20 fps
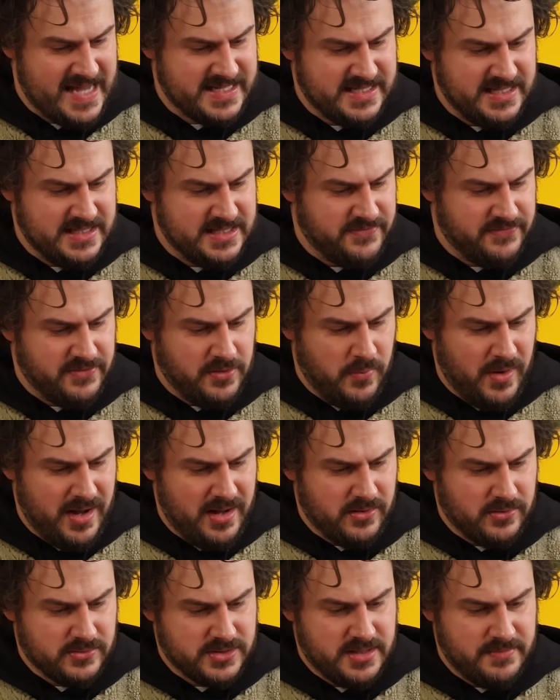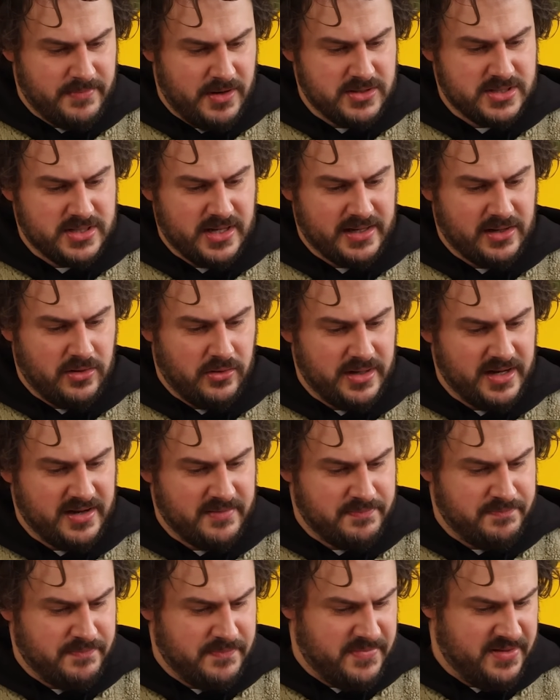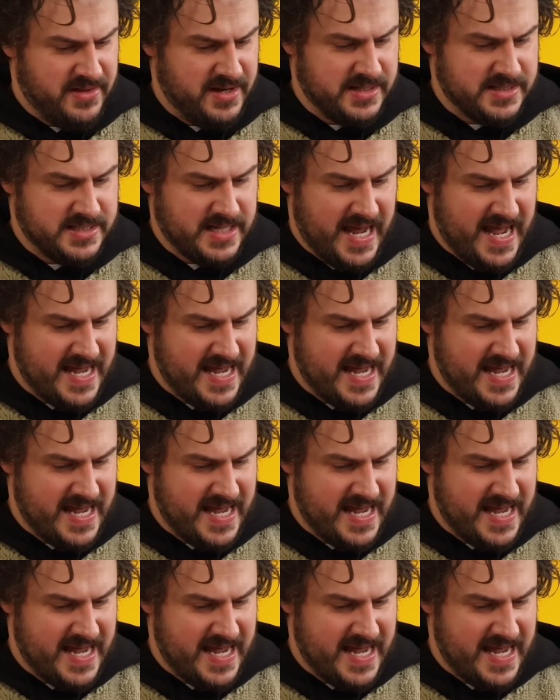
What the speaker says: acids of the world, the most iconic things are